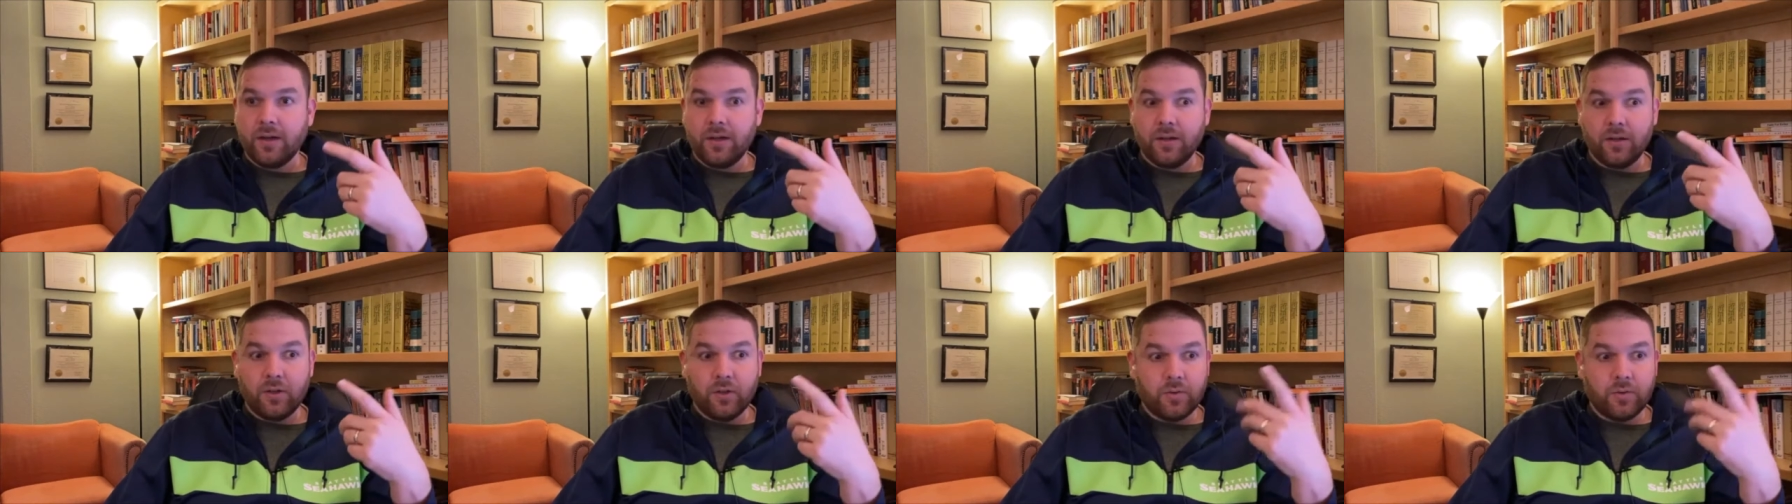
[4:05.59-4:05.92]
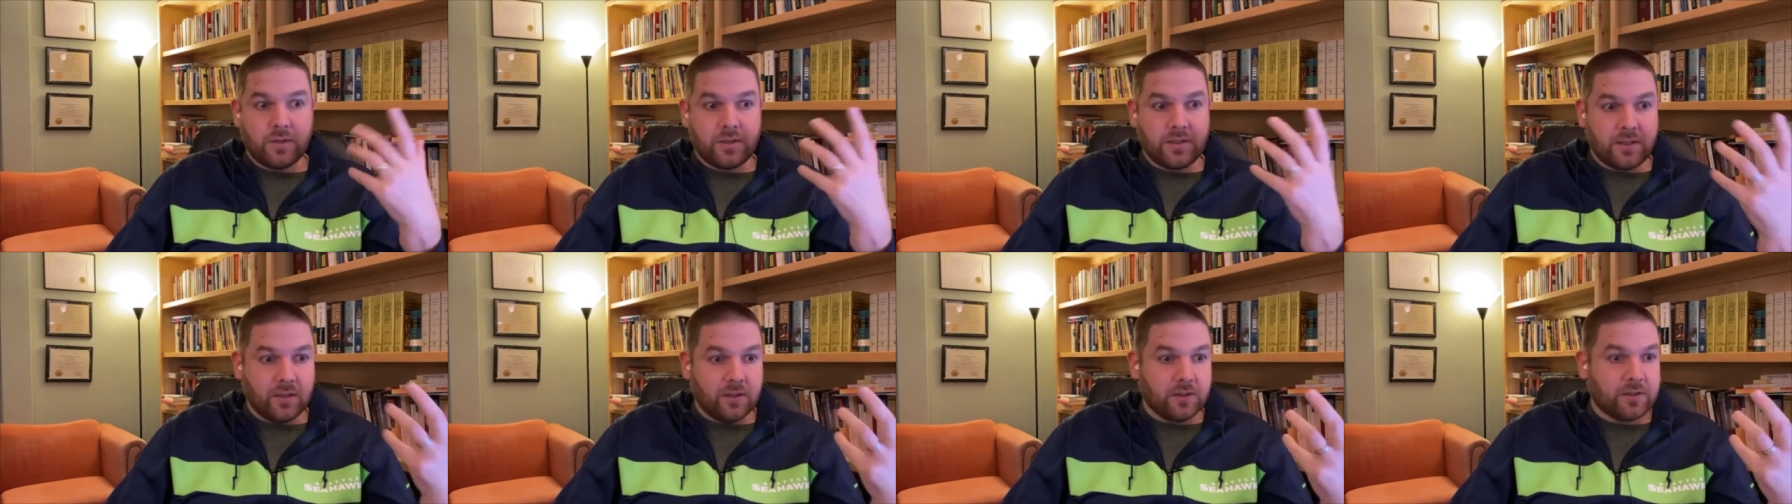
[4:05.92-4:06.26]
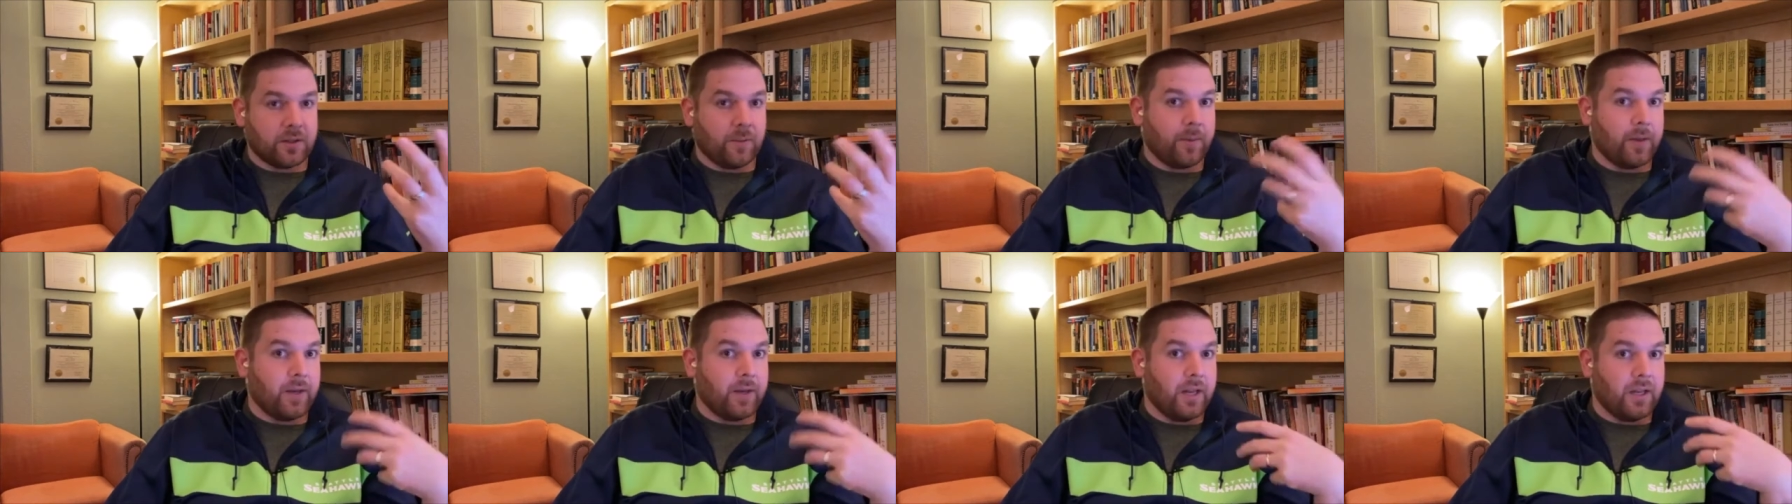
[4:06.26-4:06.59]
you steal
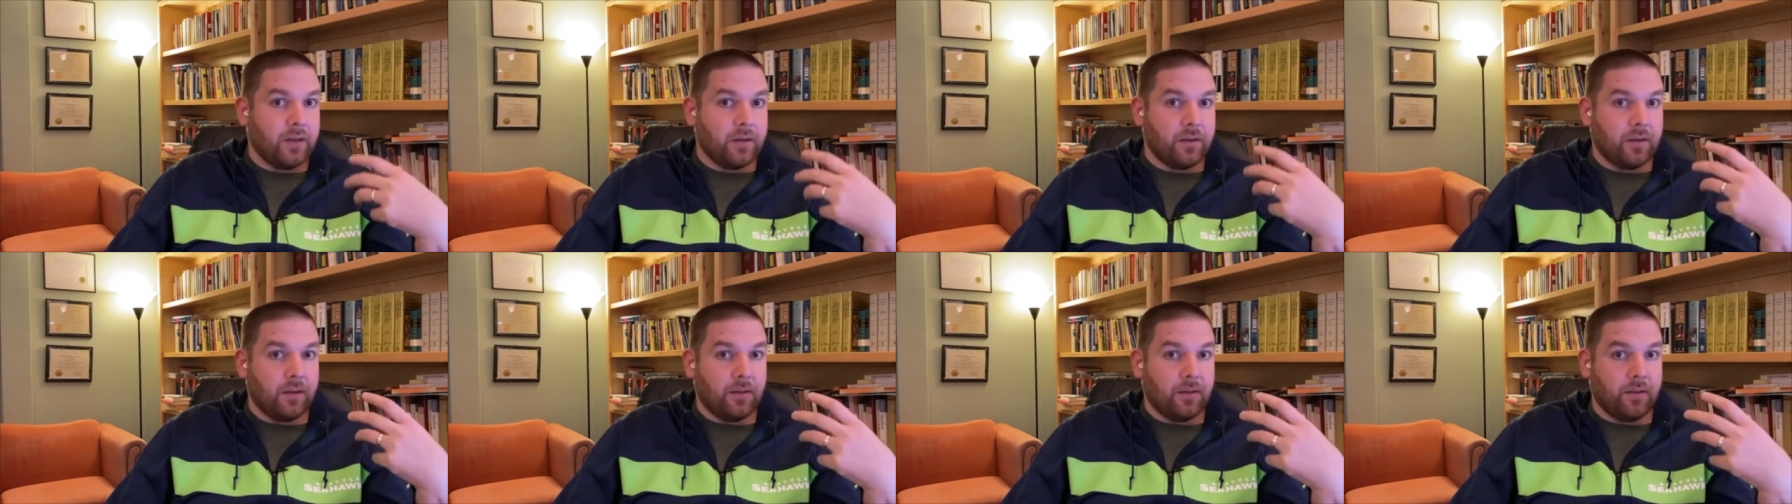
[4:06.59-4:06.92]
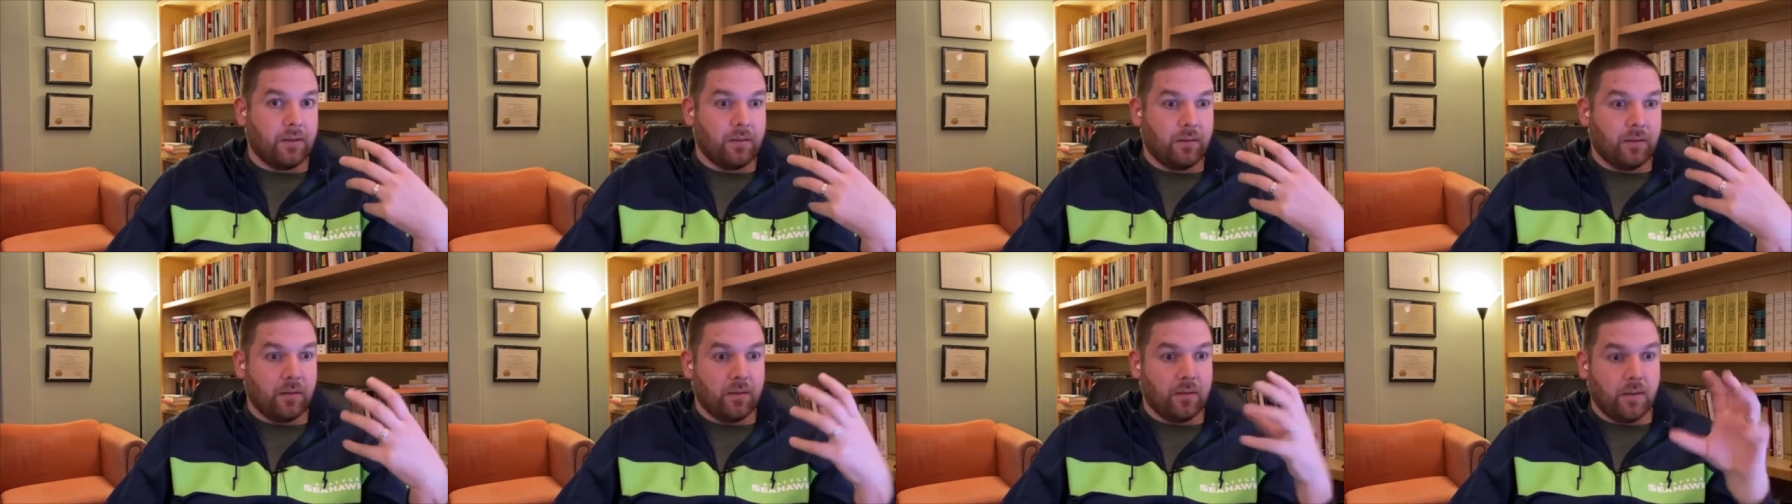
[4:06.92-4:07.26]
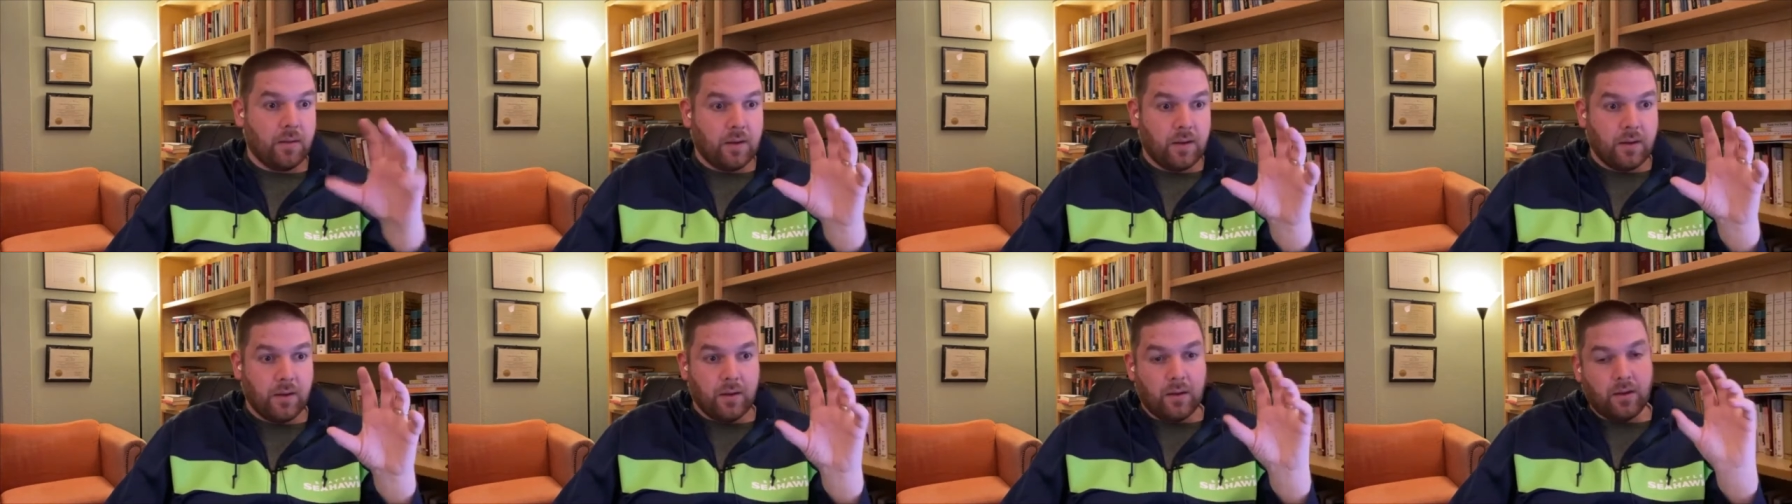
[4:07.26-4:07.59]
something in,
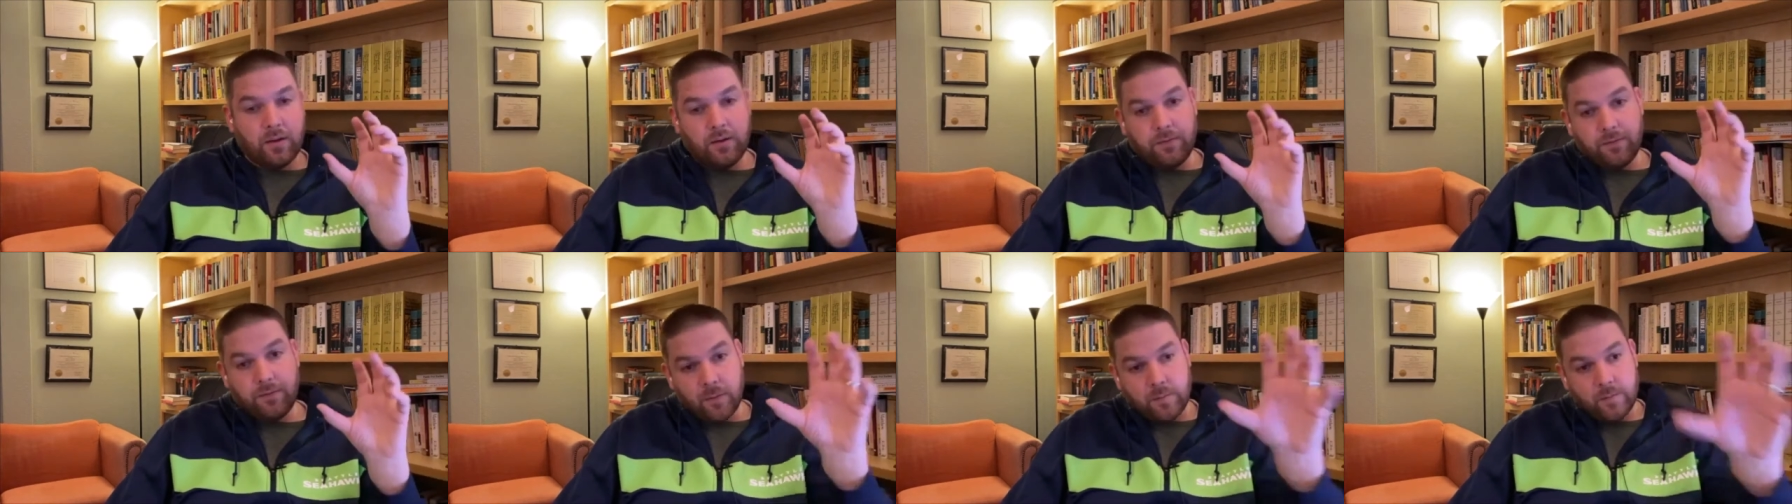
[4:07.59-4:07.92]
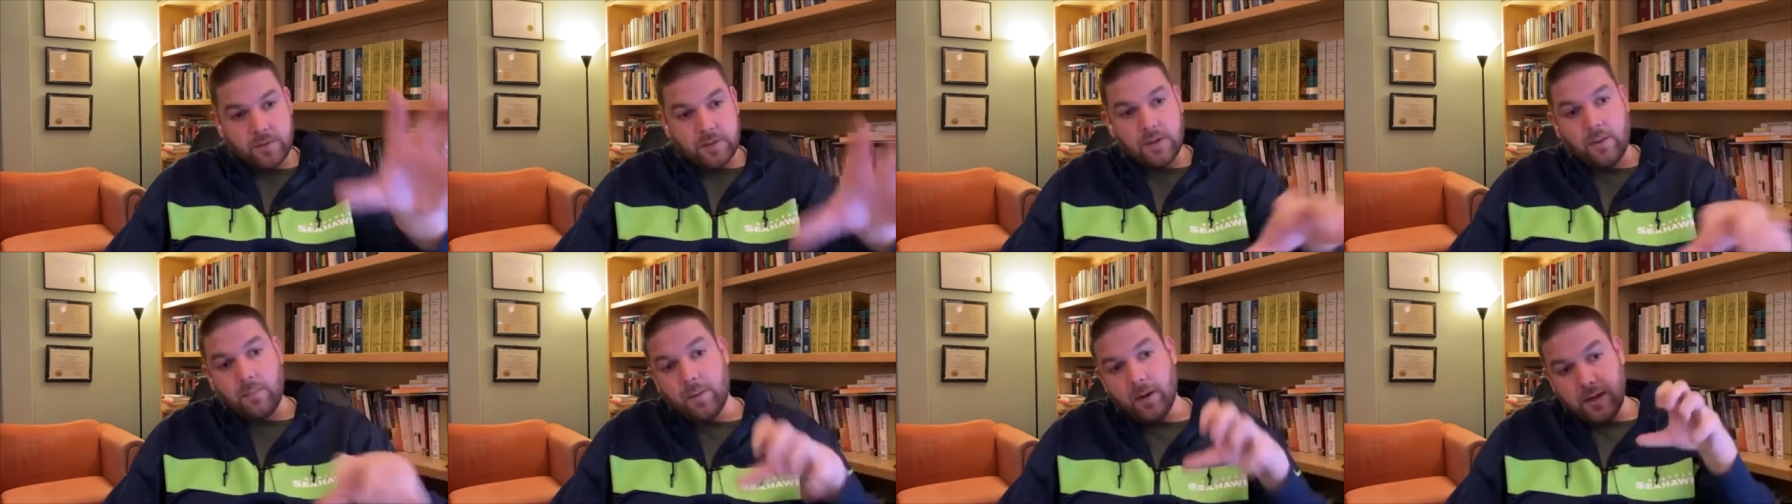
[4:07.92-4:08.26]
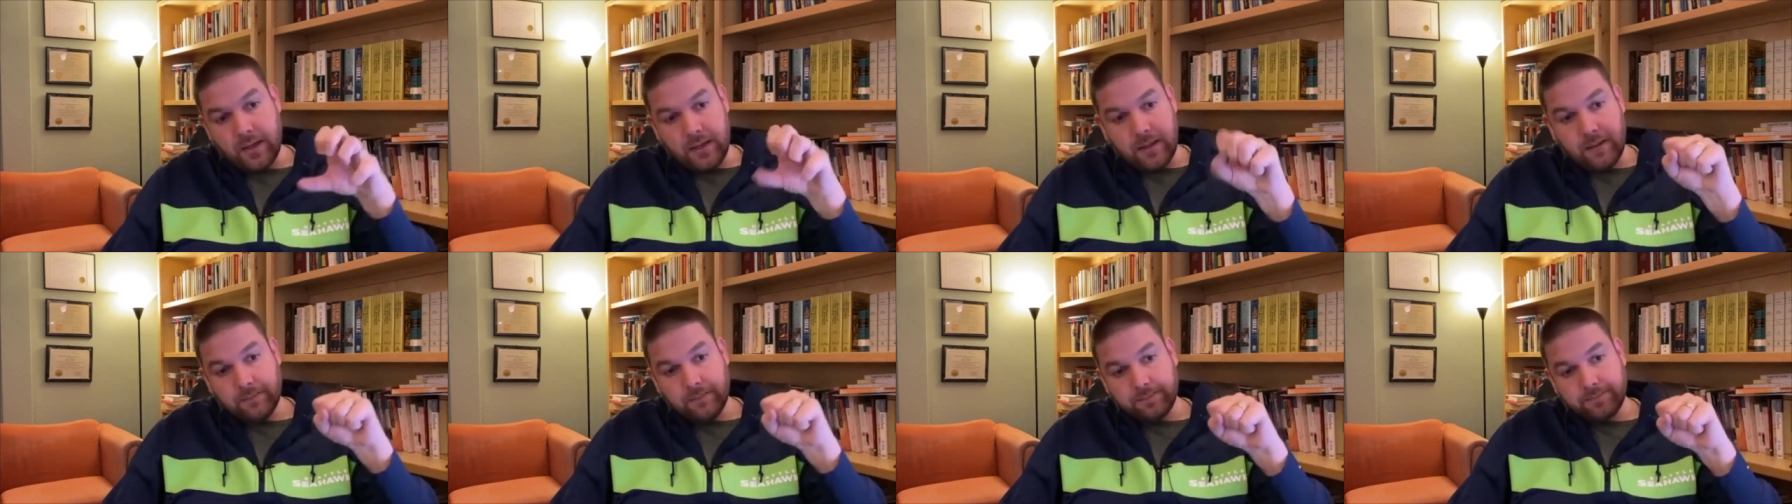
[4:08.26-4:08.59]
from
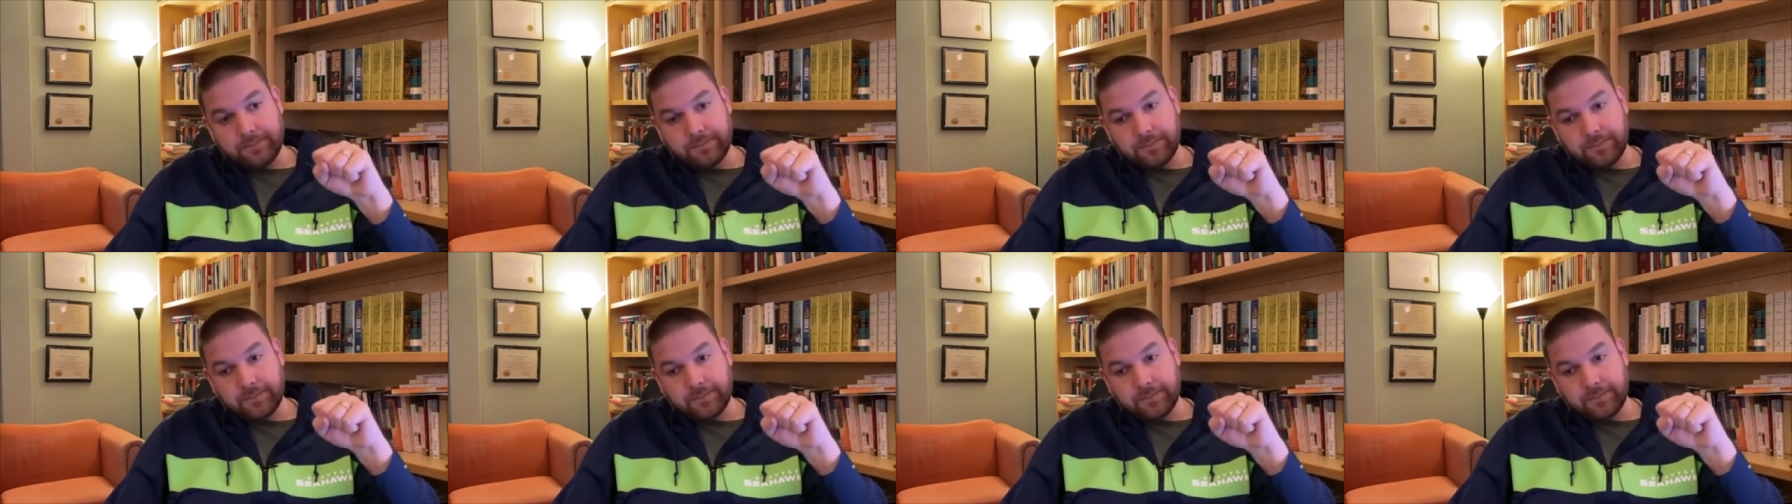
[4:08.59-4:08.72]
somebody,